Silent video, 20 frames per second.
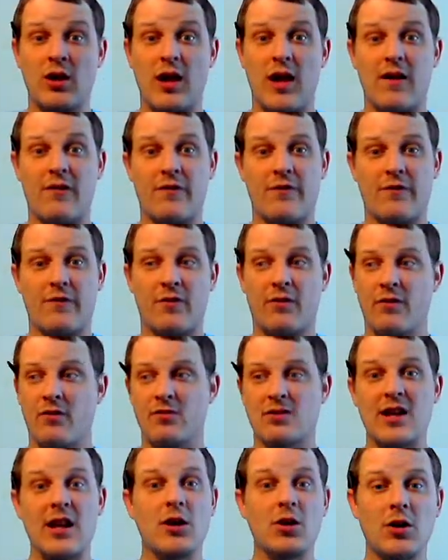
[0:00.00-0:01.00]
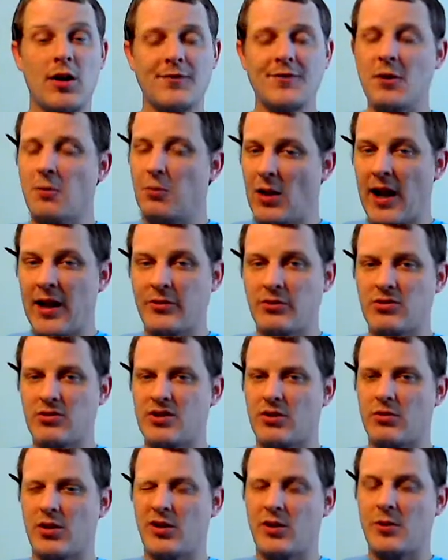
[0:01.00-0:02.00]
have taken off the
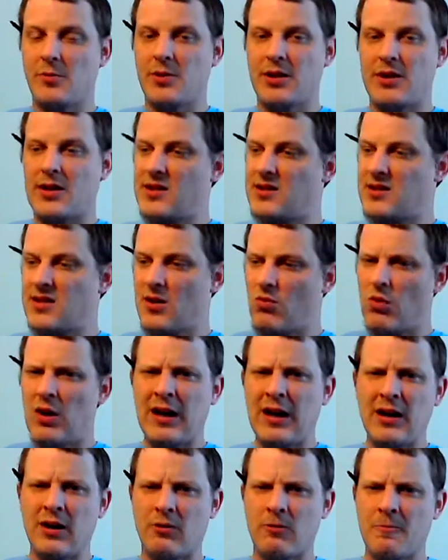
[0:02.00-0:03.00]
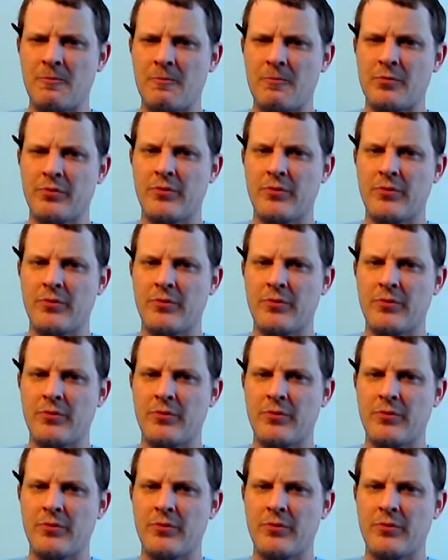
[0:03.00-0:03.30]
blinders a little bit, and they say, wow,